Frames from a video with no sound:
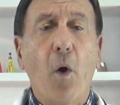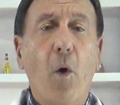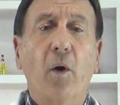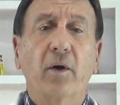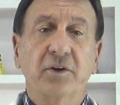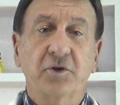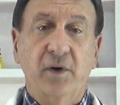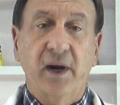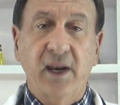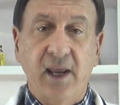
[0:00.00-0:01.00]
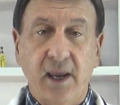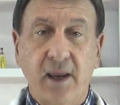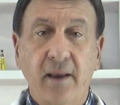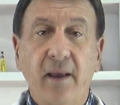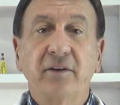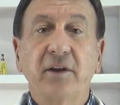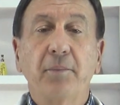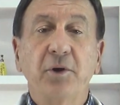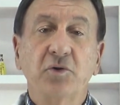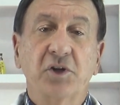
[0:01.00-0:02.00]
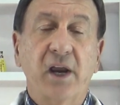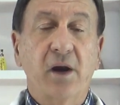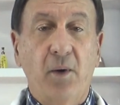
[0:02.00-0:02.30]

or a trainee, W J